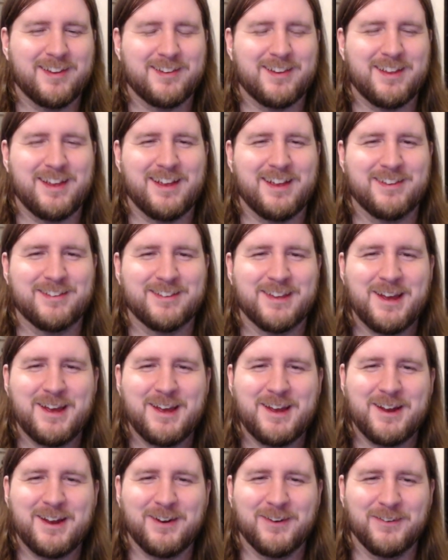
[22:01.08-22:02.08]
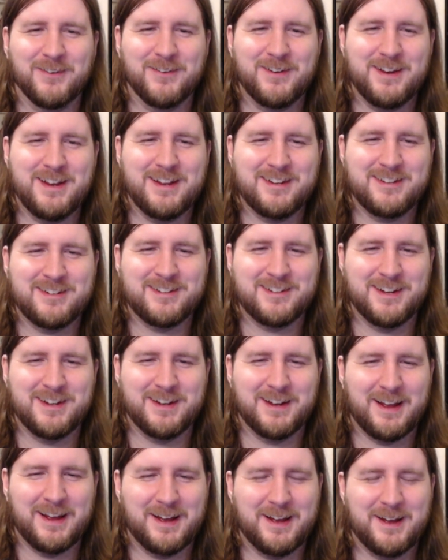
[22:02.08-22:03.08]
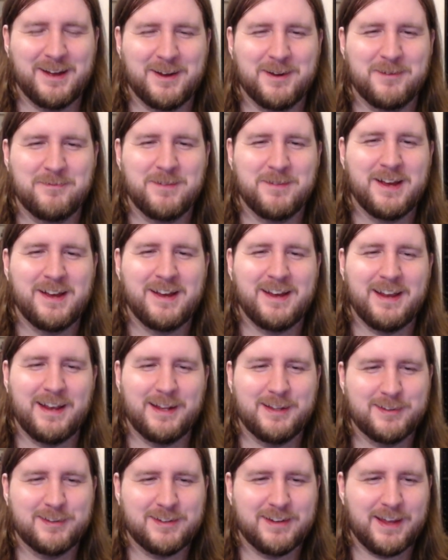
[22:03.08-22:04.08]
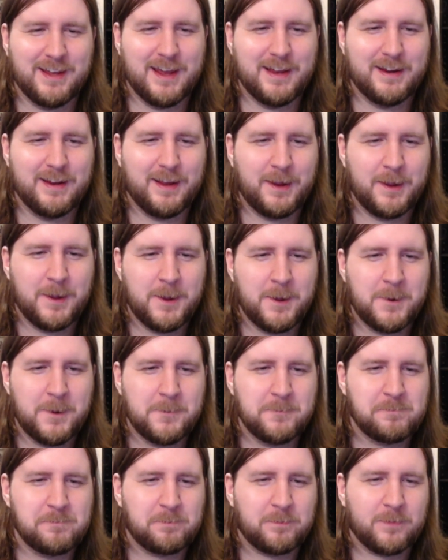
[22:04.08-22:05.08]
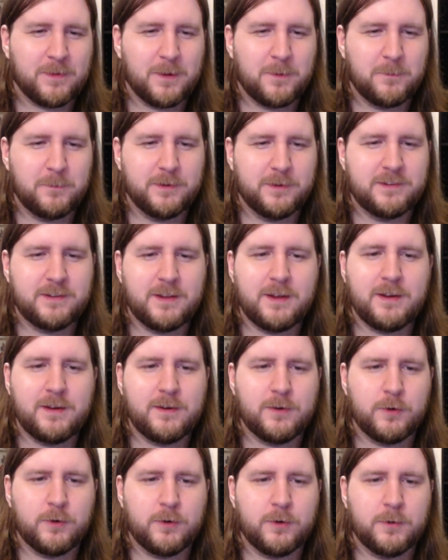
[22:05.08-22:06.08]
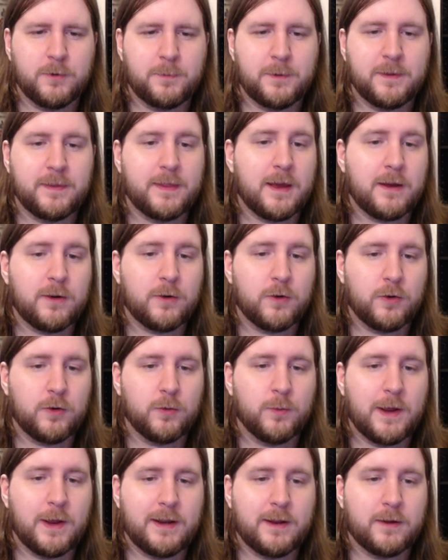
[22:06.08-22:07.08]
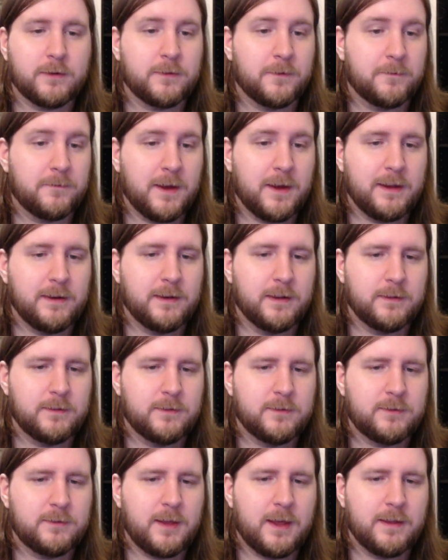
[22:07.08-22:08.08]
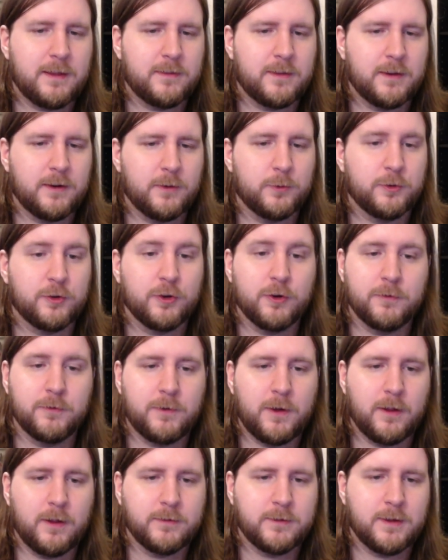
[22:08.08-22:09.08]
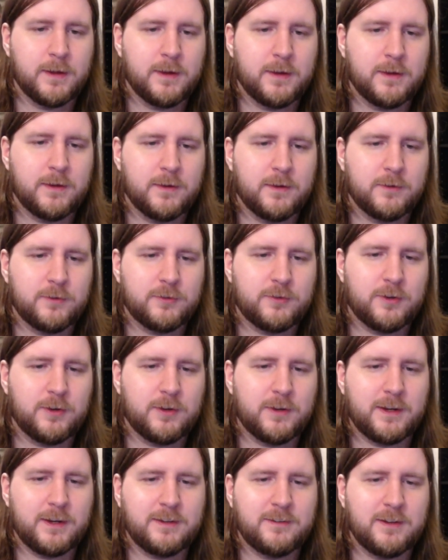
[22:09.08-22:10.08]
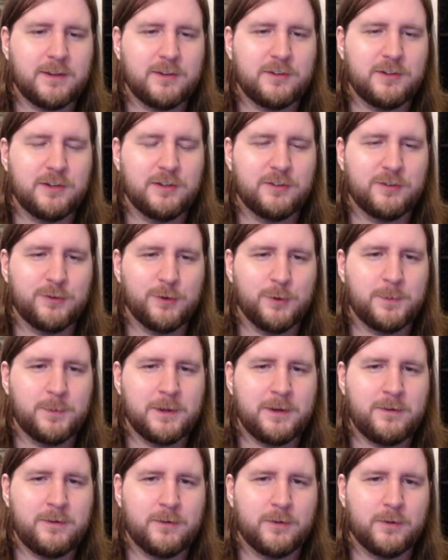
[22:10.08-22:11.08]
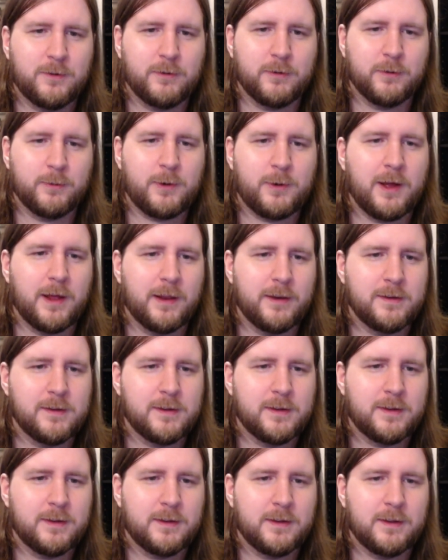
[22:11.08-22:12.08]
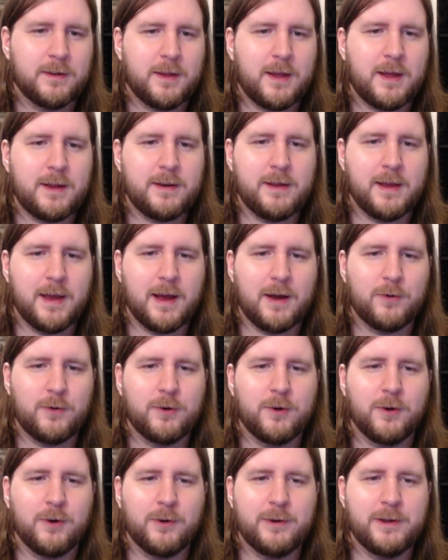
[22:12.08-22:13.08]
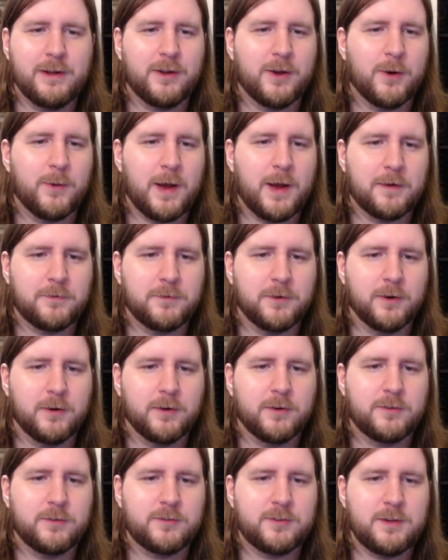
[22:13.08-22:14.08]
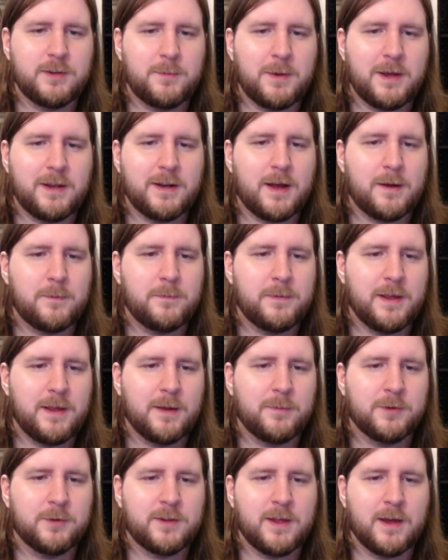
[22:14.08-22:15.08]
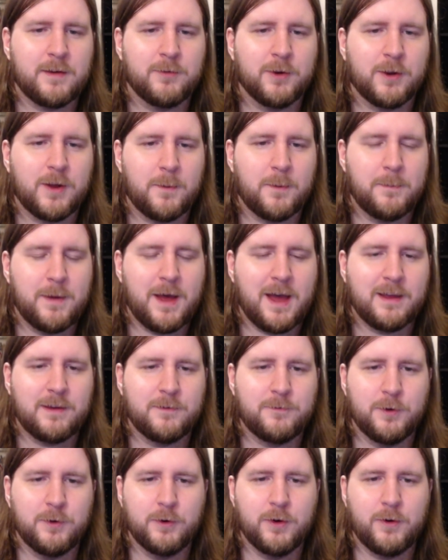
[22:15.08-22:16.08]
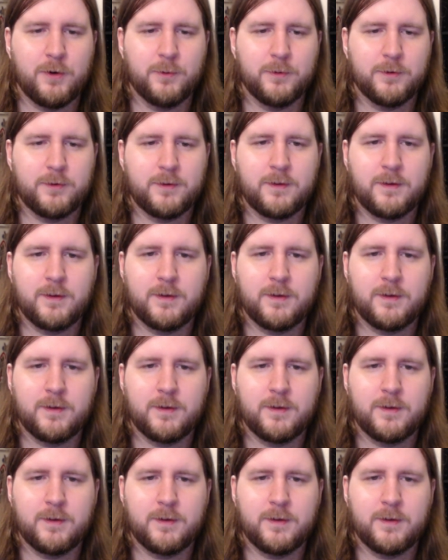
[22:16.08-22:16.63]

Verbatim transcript: Says Rish, um, instigating. But say, er, but that girl ran out to find it, saying that it was her fault. Should I say she's stupid, or what? Anyhow, hurry and go after her. She may not be able to ever come back if you don't.